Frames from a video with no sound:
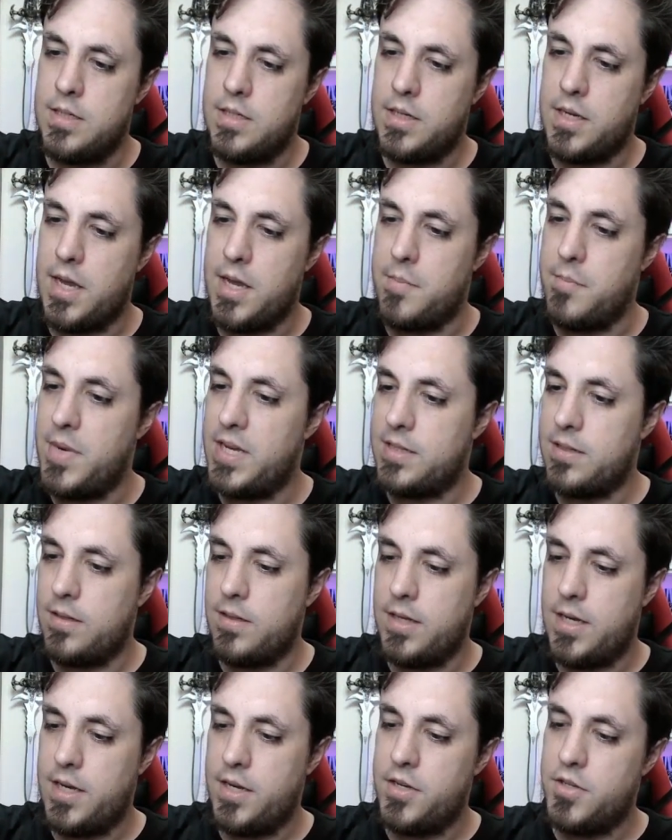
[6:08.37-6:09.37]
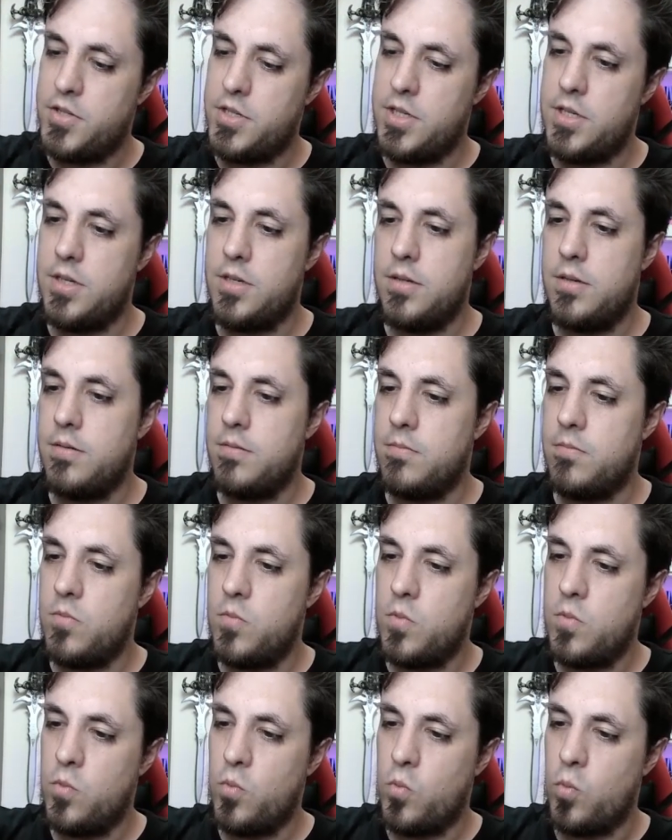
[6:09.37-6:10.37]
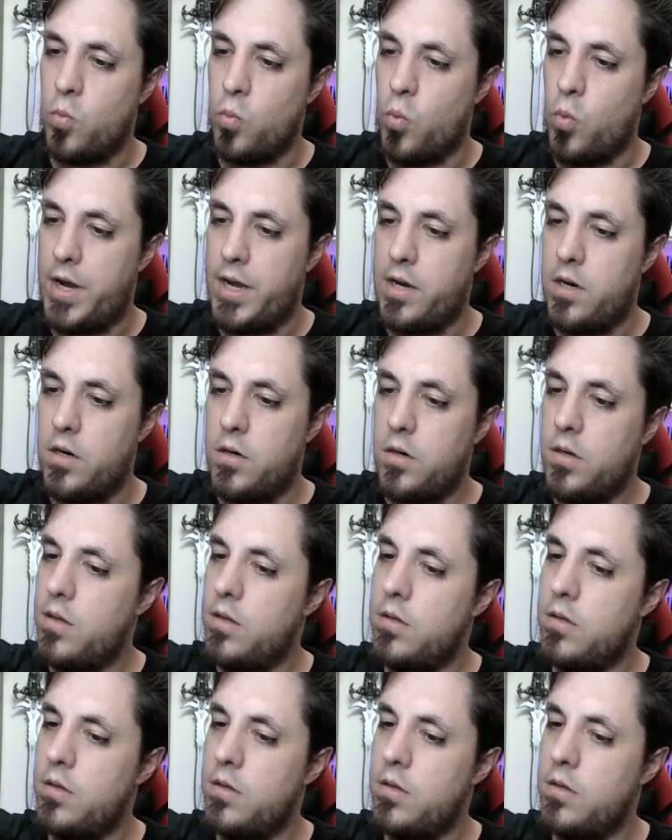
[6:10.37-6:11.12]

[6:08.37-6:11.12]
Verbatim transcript: okay metal energy whaler